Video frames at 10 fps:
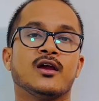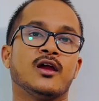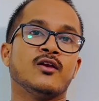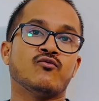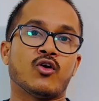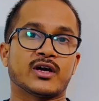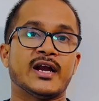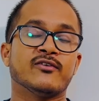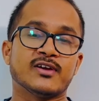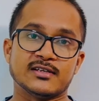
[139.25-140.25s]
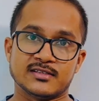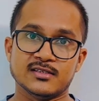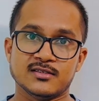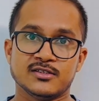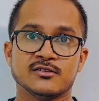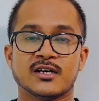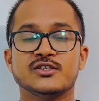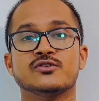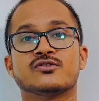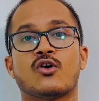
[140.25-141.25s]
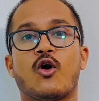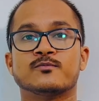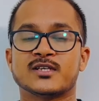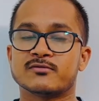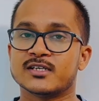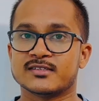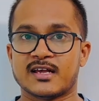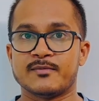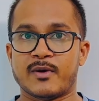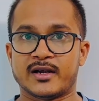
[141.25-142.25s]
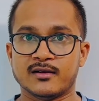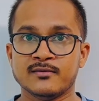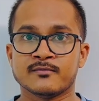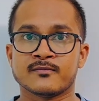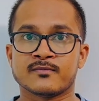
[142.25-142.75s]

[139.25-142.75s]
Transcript: in what kind of cases you can use observer design pattern